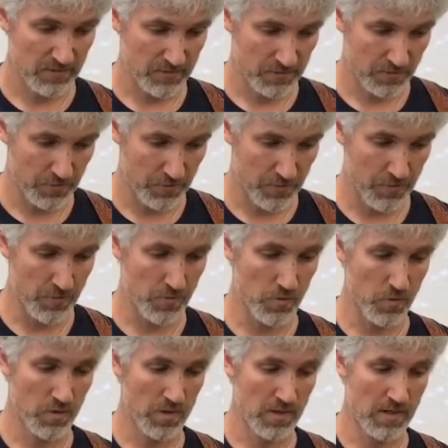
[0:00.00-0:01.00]

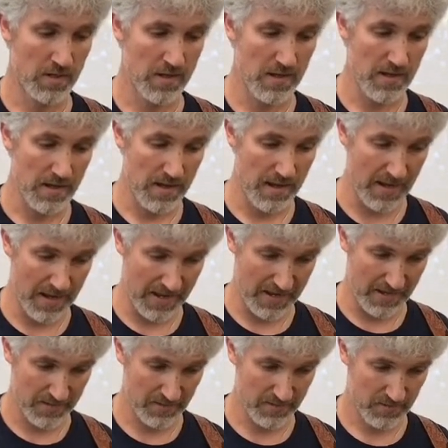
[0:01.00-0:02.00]
two
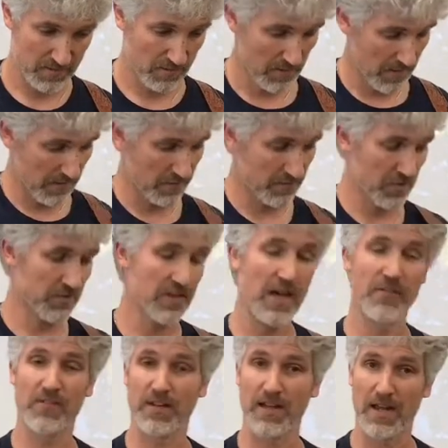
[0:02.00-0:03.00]
and, and it's just
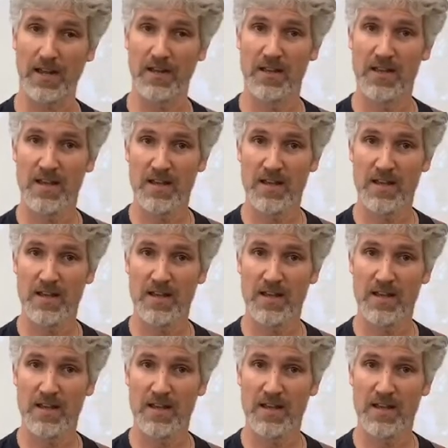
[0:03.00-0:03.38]
F again,